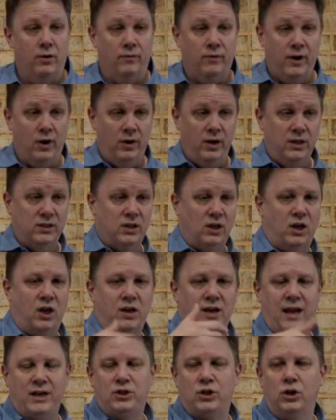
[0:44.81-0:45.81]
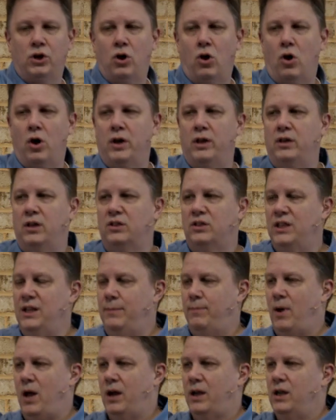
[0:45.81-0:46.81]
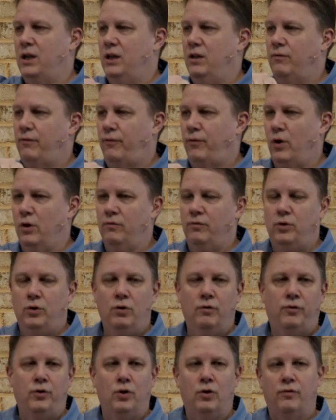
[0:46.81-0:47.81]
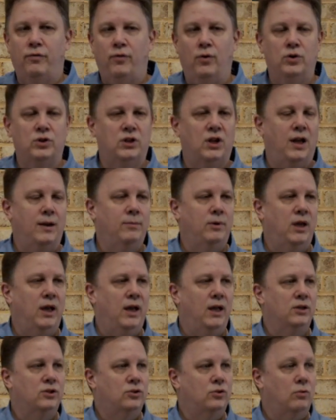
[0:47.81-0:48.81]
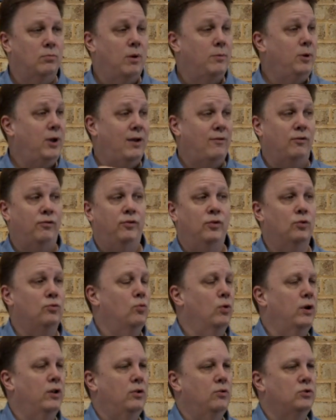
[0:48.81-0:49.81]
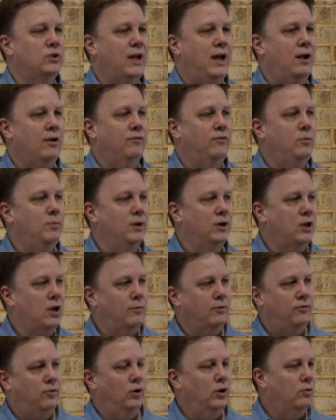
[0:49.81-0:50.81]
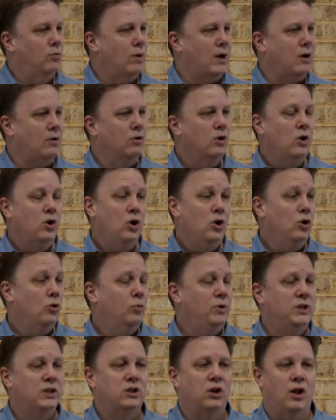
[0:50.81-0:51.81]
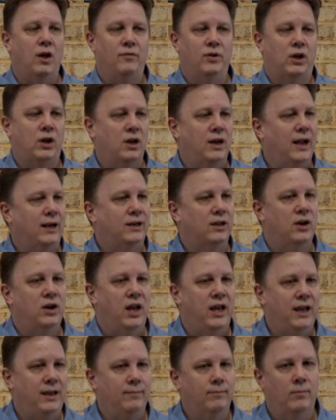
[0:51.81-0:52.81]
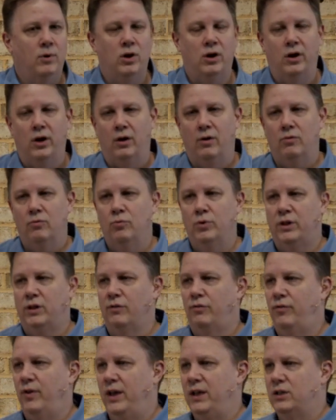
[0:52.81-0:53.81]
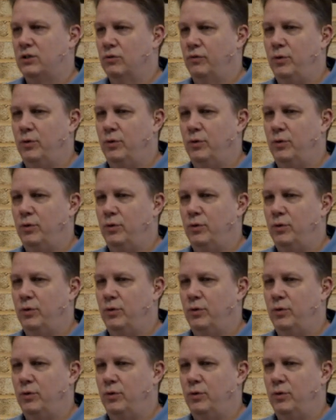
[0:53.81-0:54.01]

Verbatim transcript: There is a connection card in the seat pocket in front of you if you're a first time guest or maybe you haven't filled one of those out if you've been coming for a little while. We just love to connect a name uh, with the face.